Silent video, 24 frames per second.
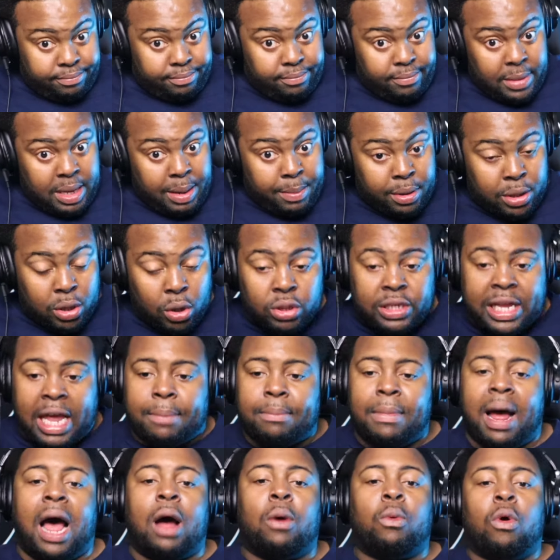But don't take
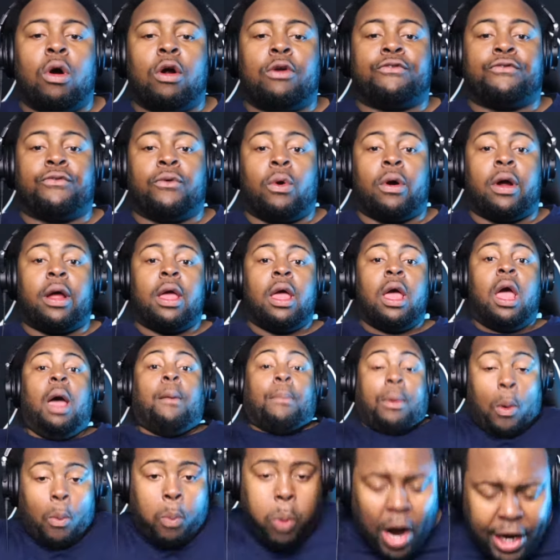my word for it.
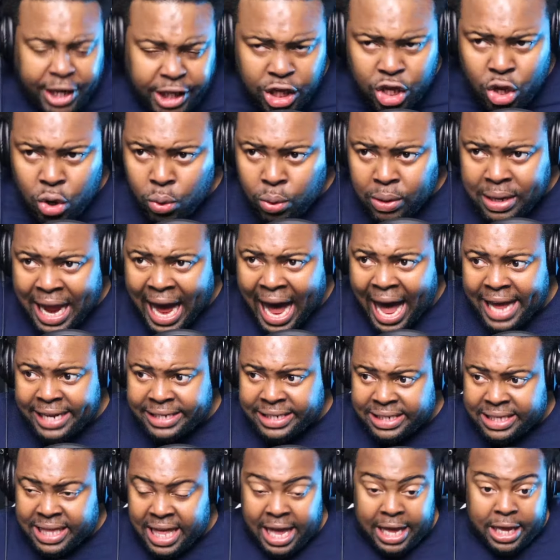But what do you guys
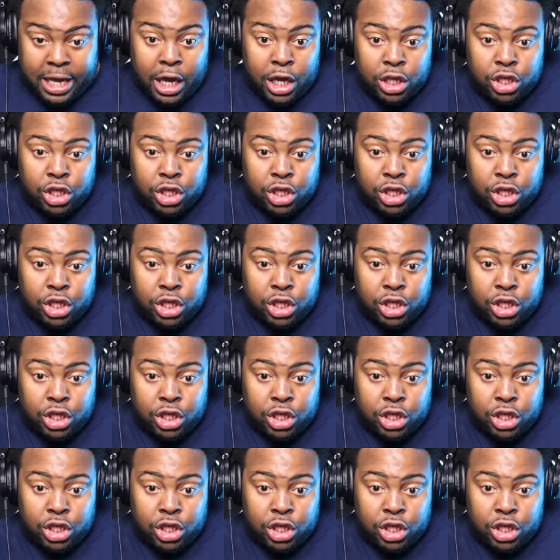think?